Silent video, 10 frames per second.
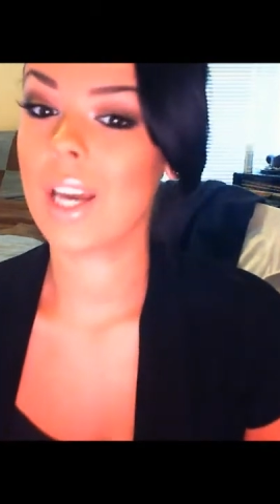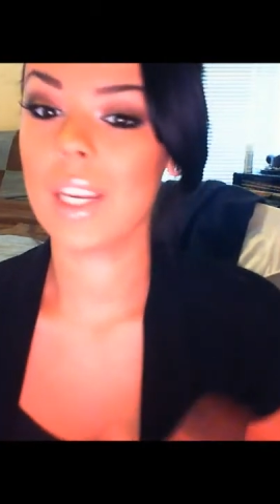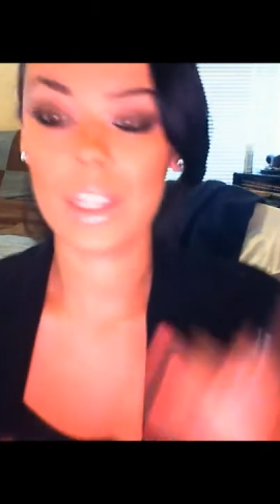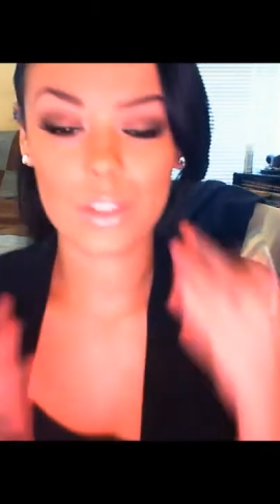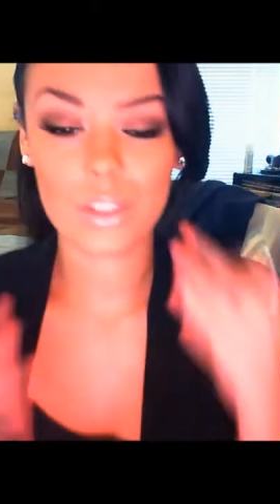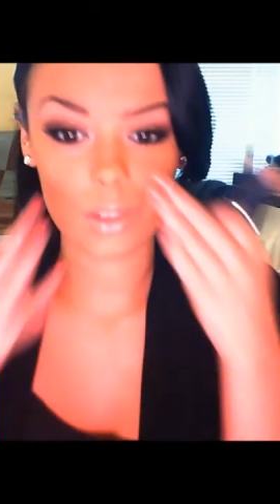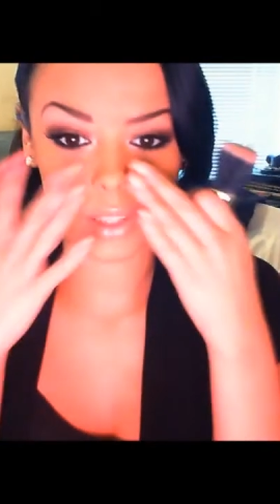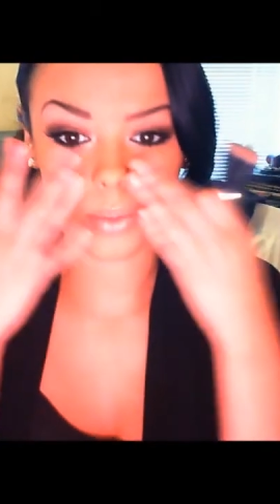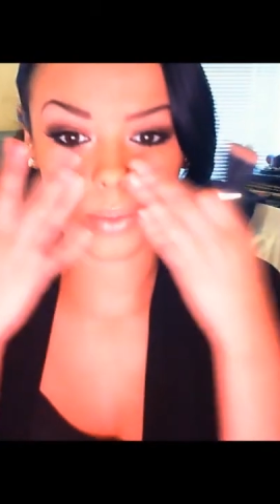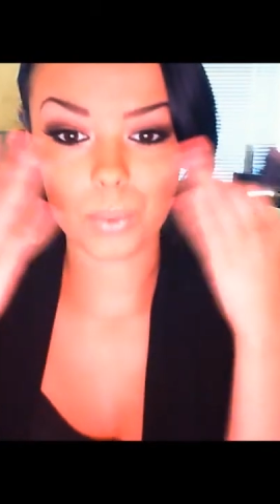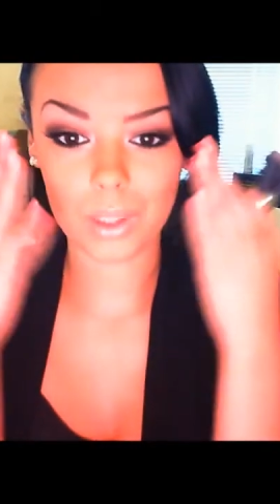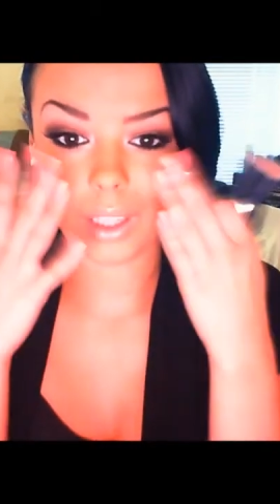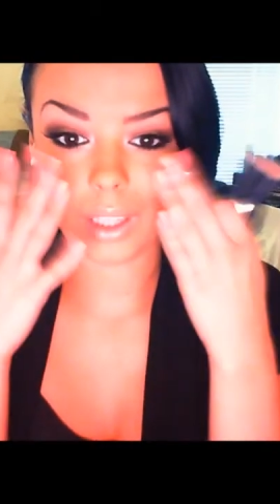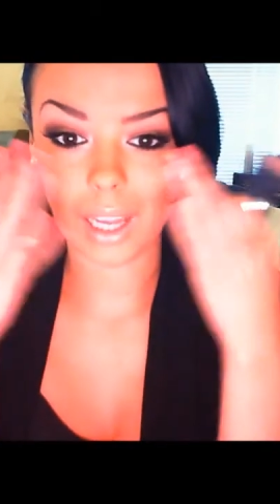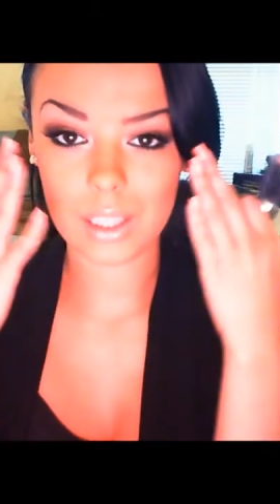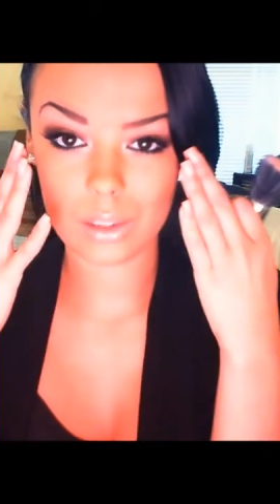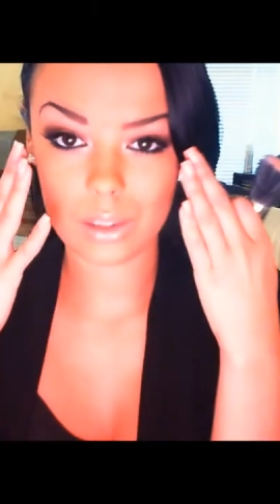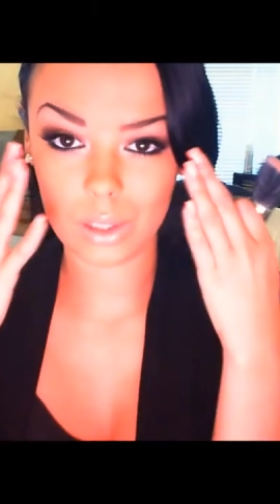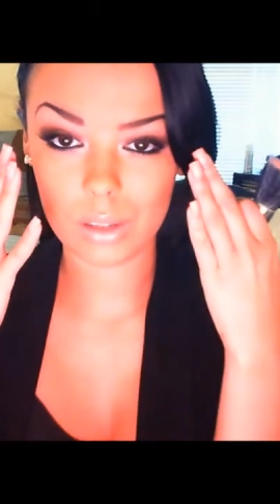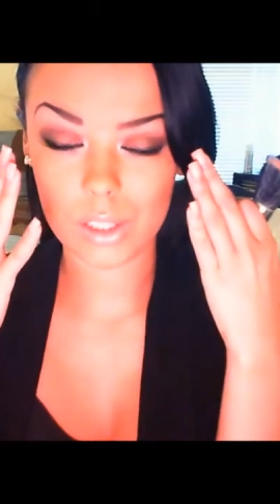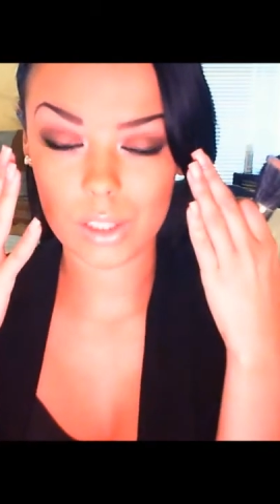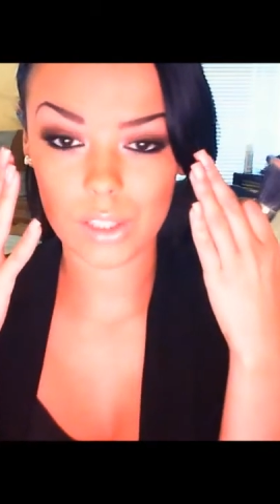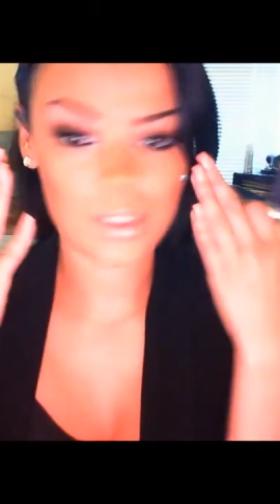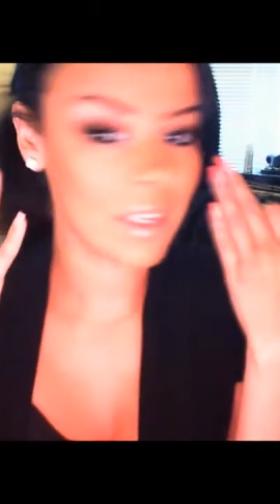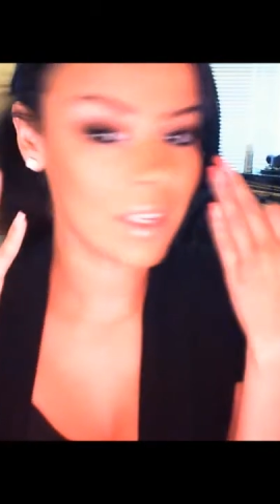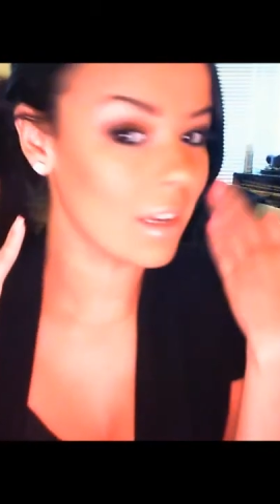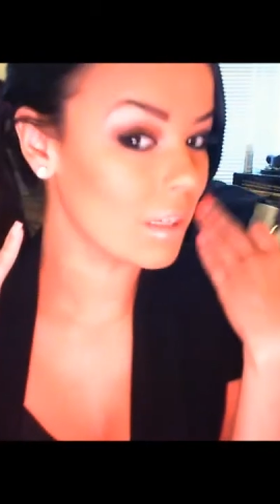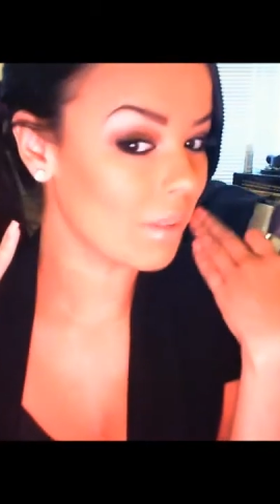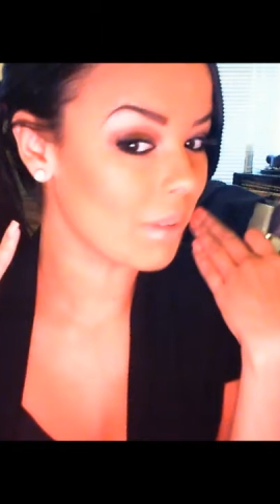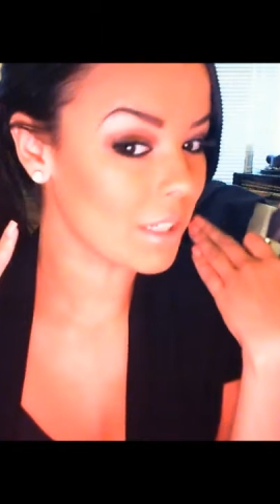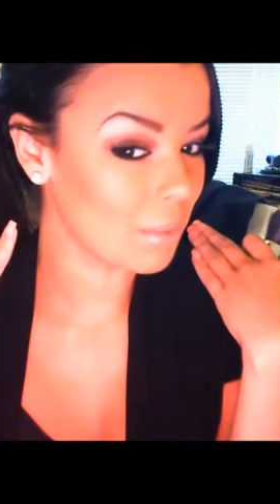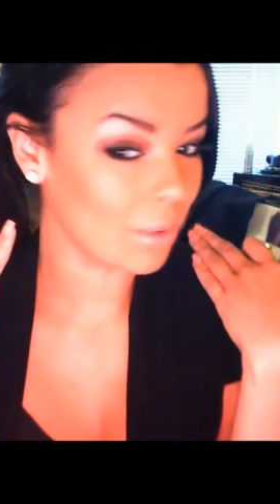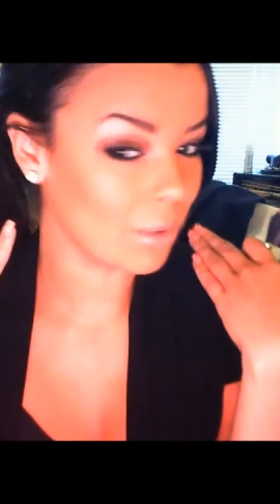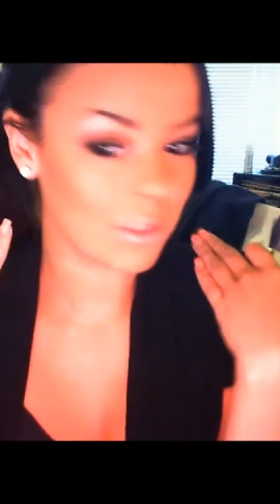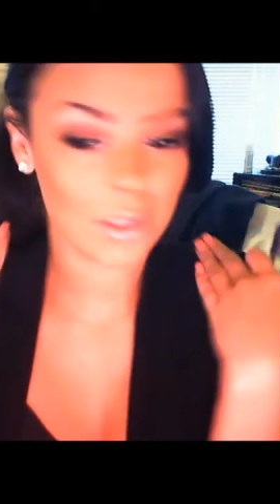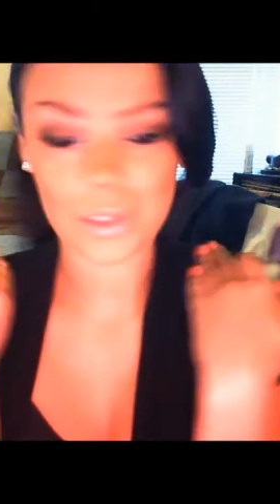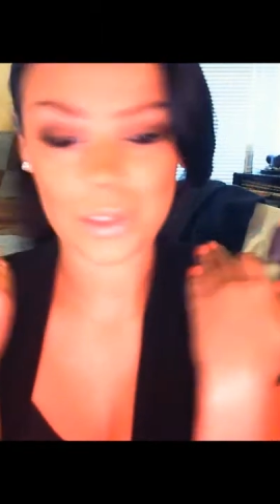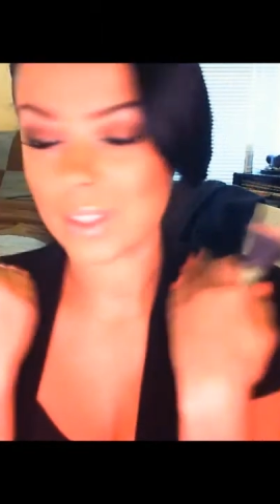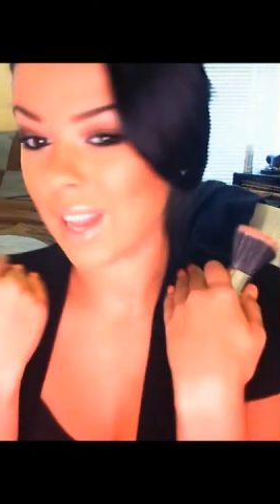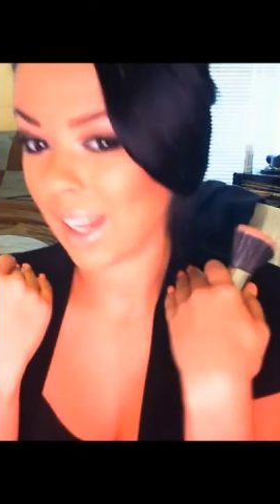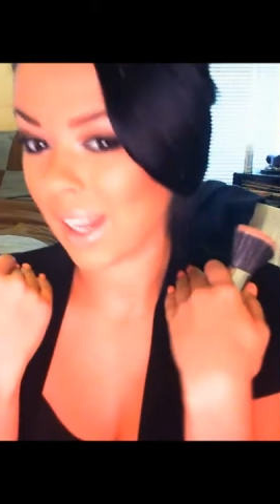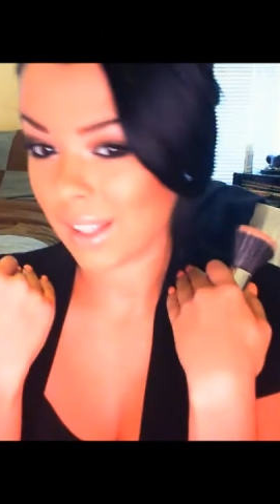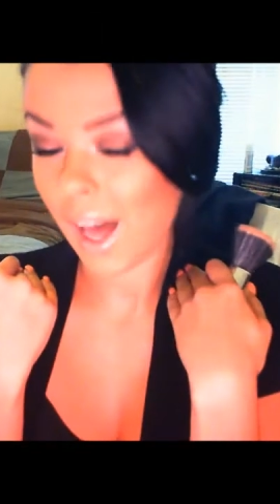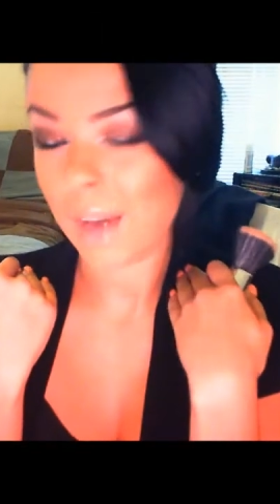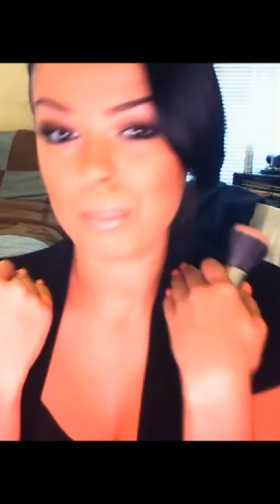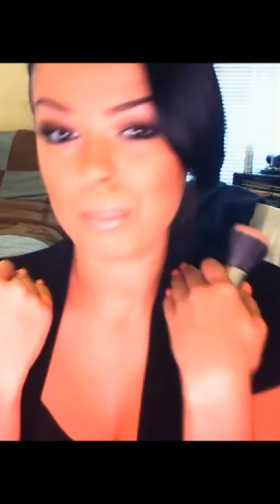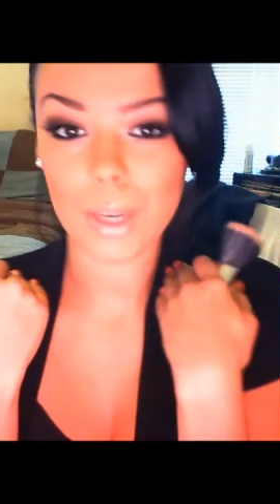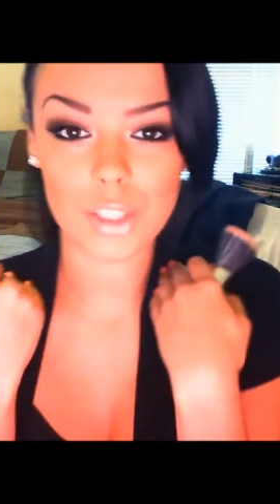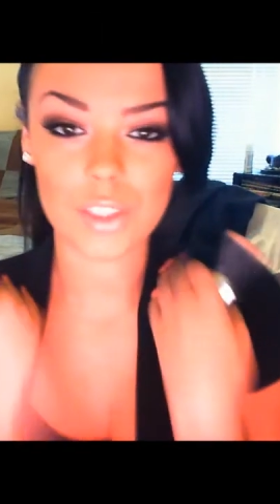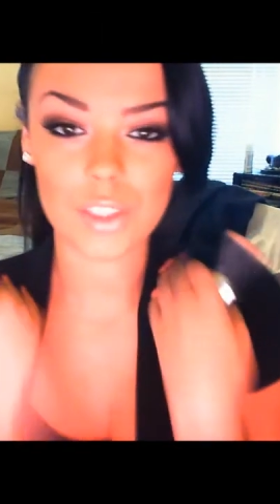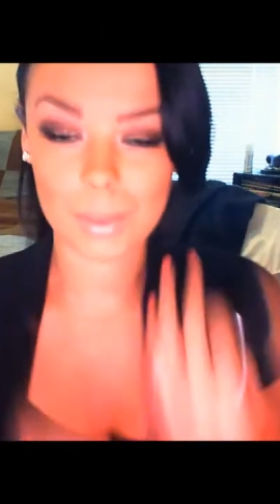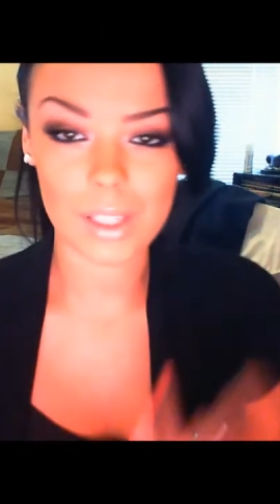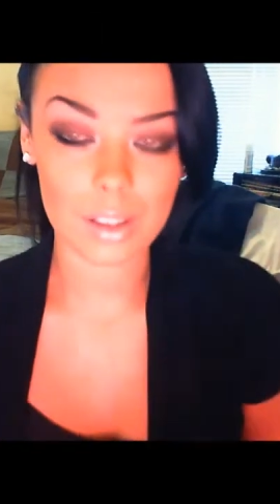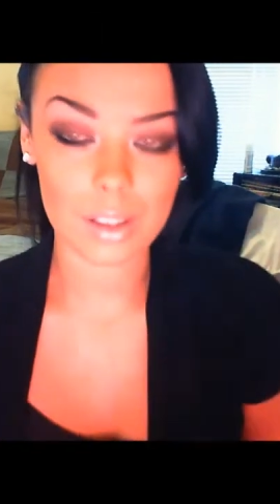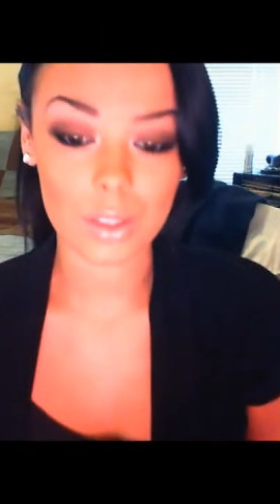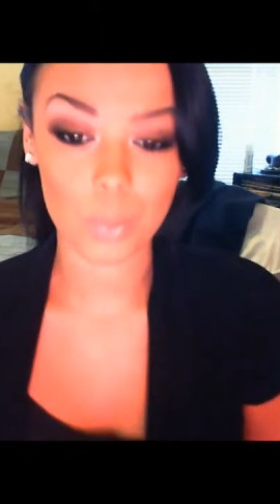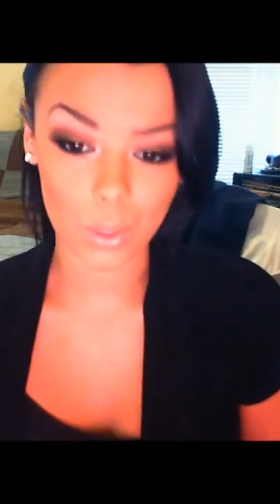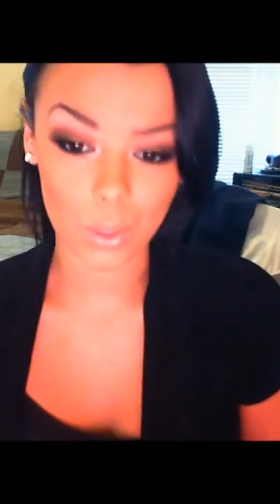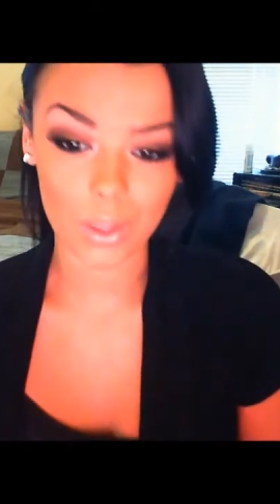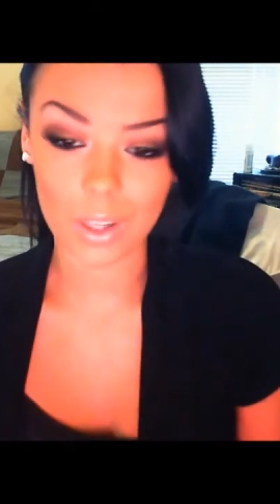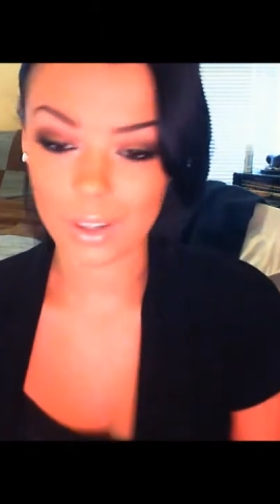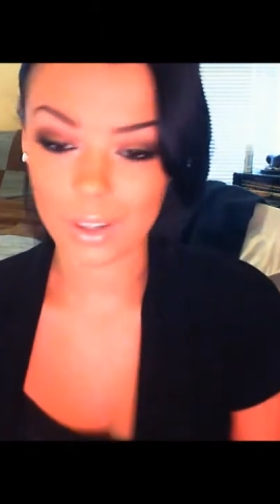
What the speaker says: gives you this really nice glow to your skin, especially when you turn to the side like that. In pictures, it makes it look really good.